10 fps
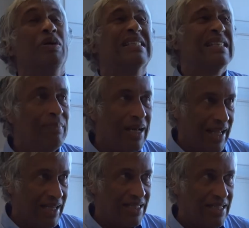
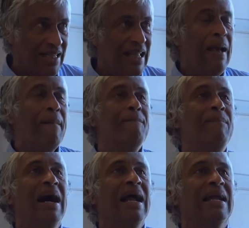assimilate,
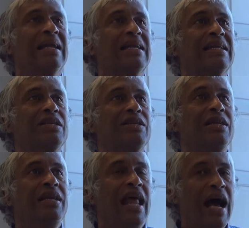but
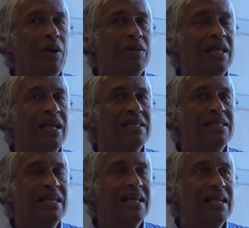now there is
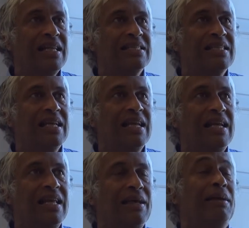
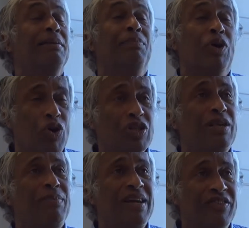increasingly, because
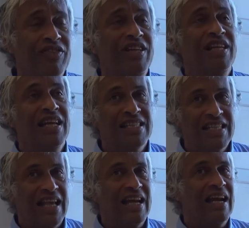they've been treated as
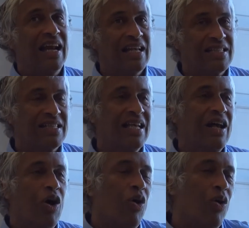second class
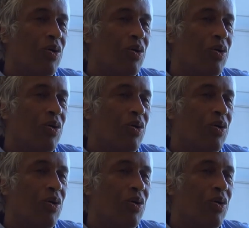or